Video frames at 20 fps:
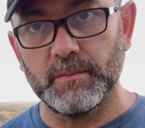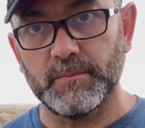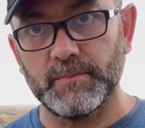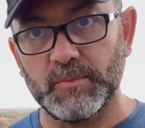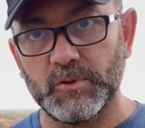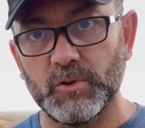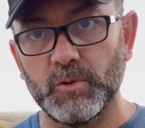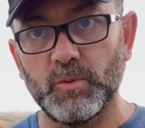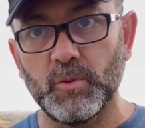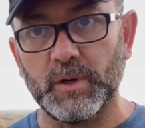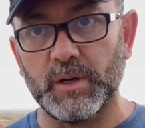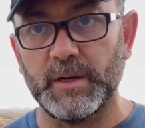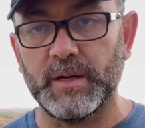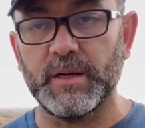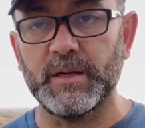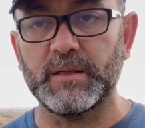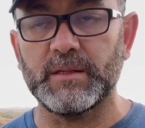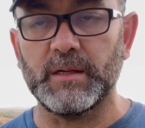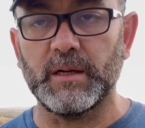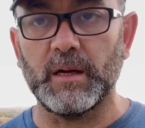to what it
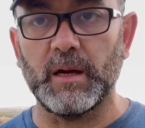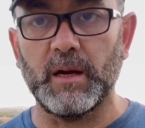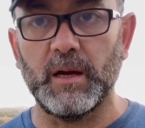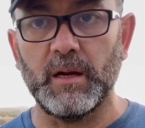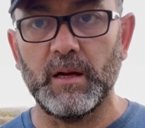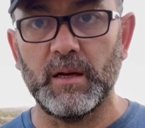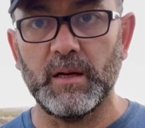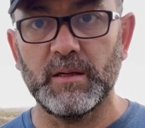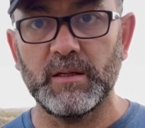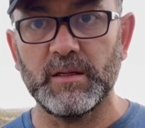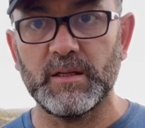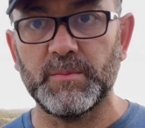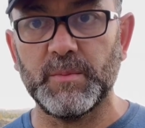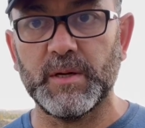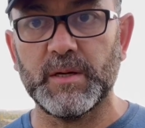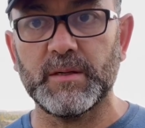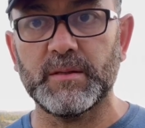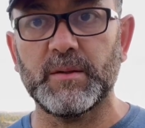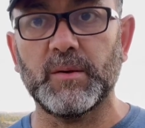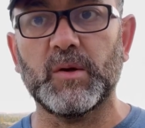is, and it's
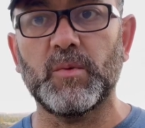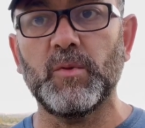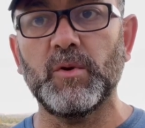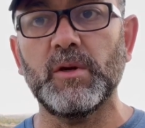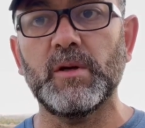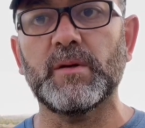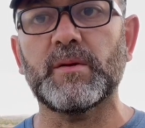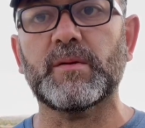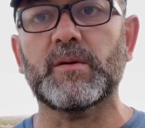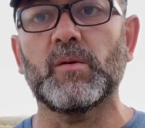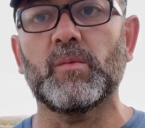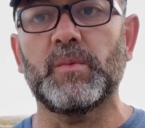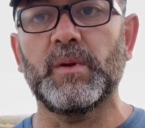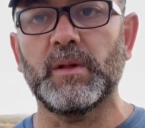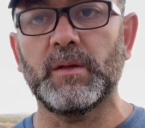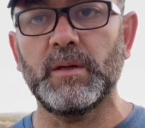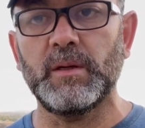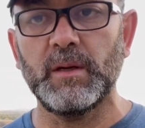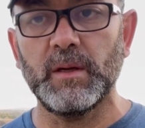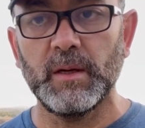because the community is still
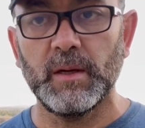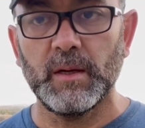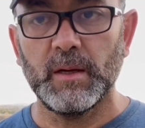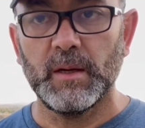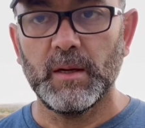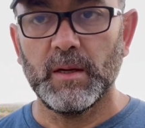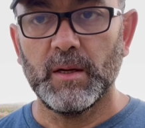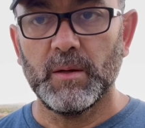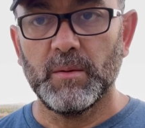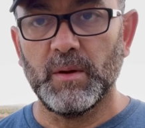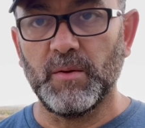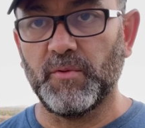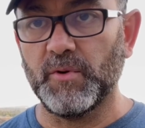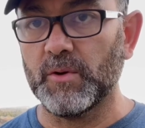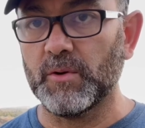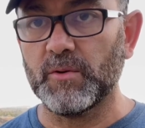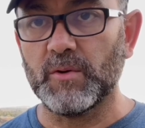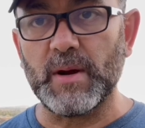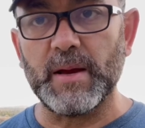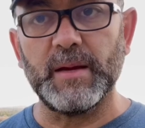building. If you go
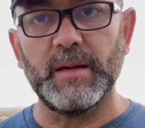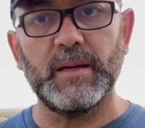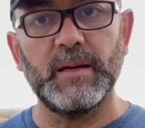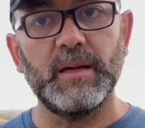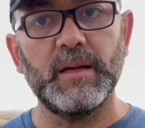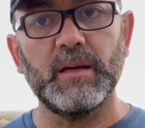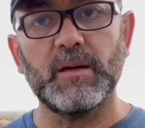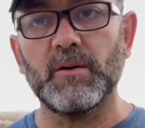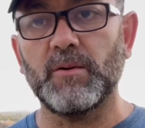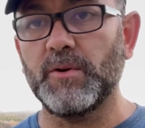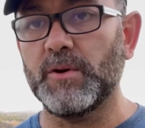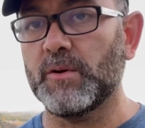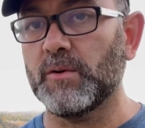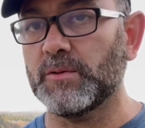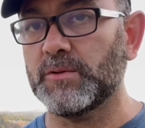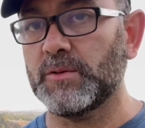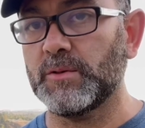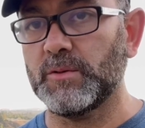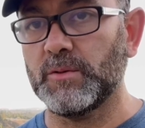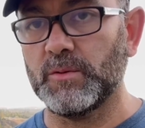to Ajijic or you go
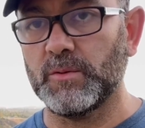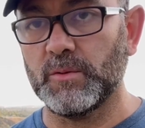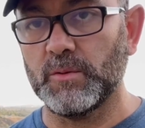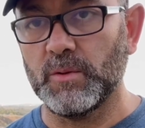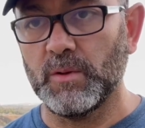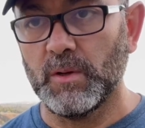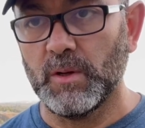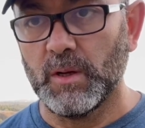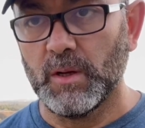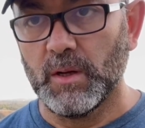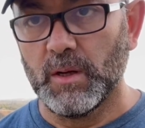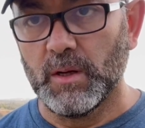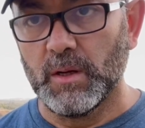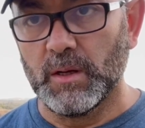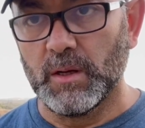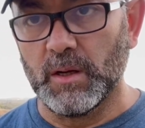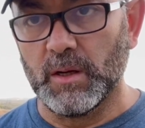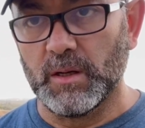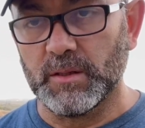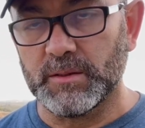to
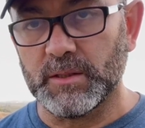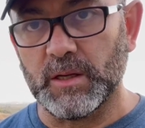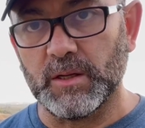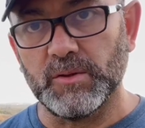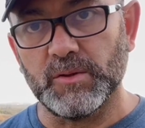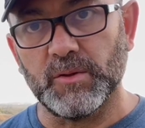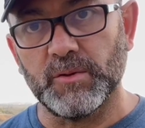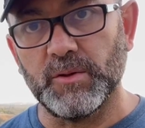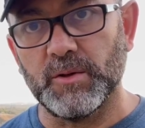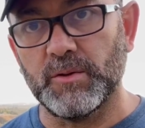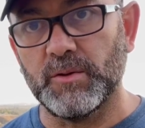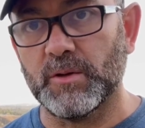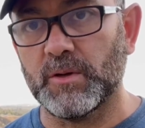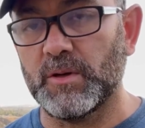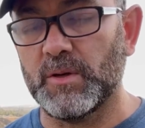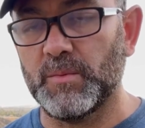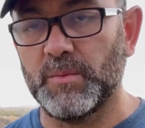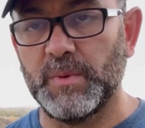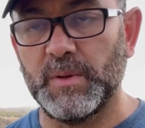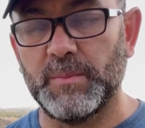San Antonio, you're going
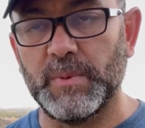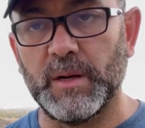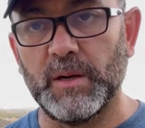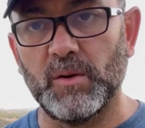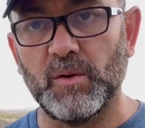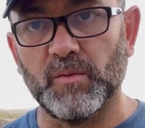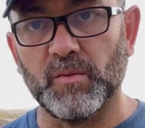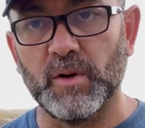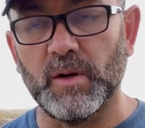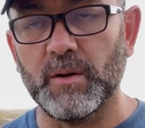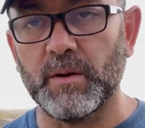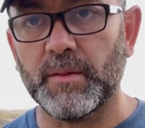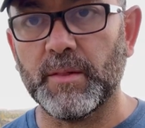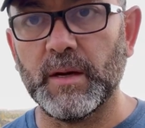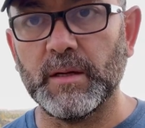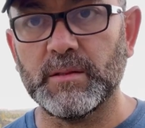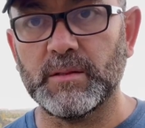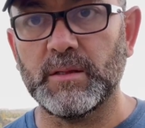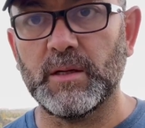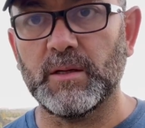to be paying over
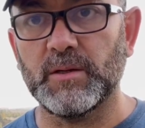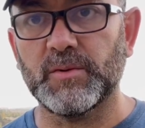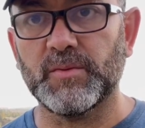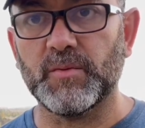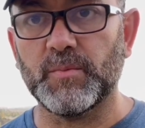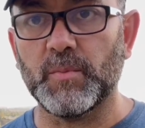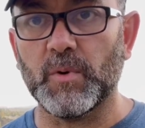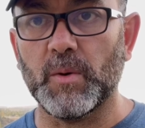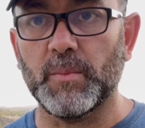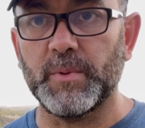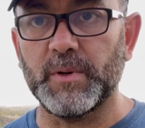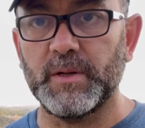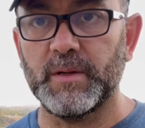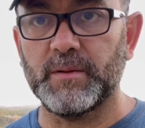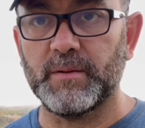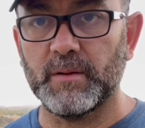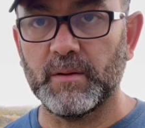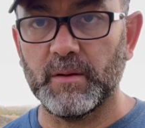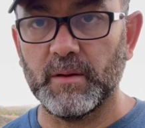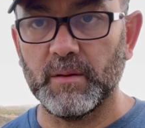$100,000 for
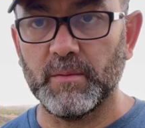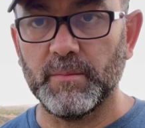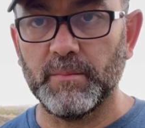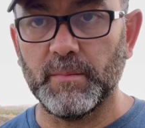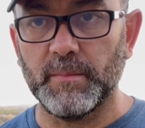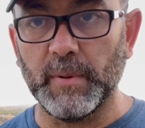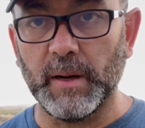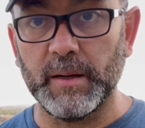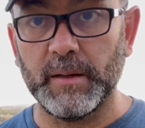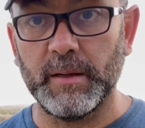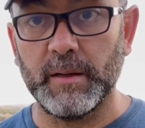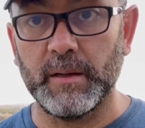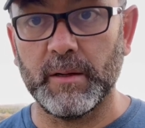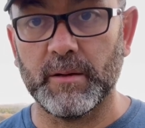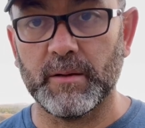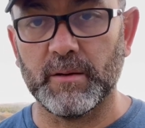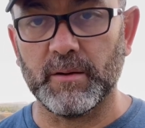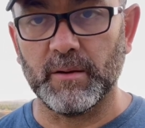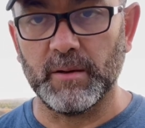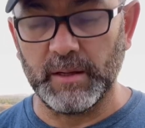properties by
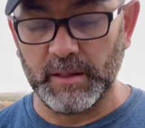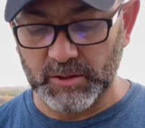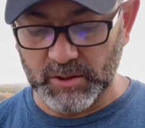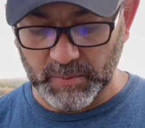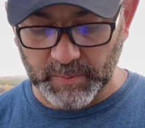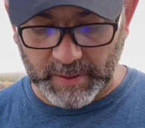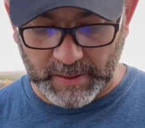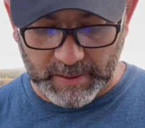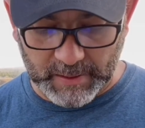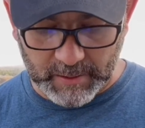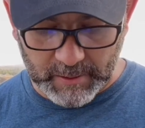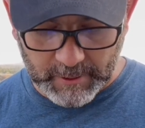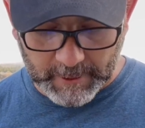near or Lake Chapala,